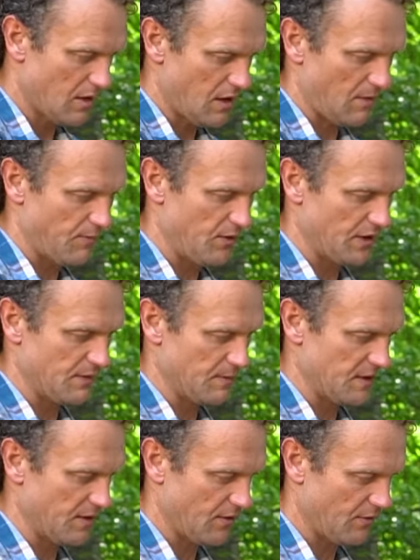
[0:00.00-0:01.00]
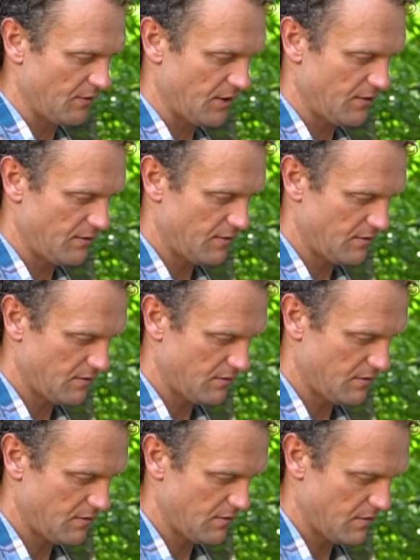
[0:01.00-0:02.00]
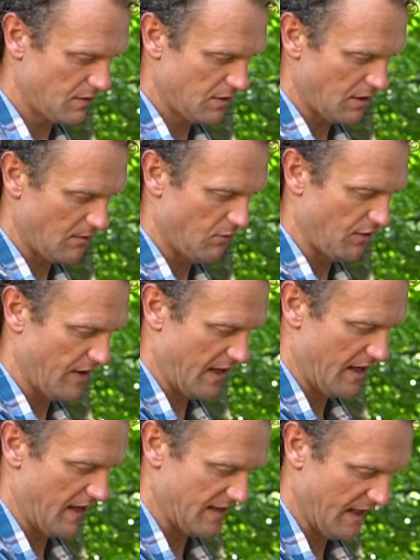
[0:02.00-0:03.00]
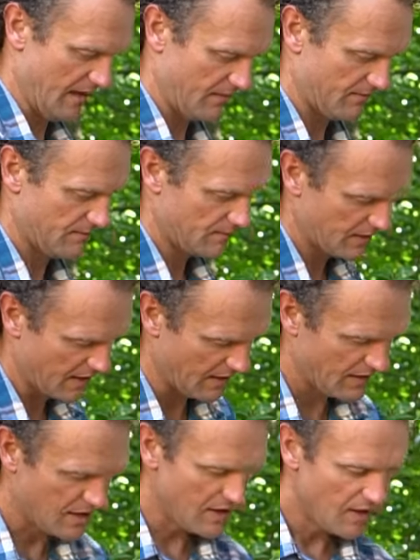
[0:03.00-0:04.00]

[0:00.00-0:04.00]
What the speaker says: I'll pull this material through and move that knot down. Okay.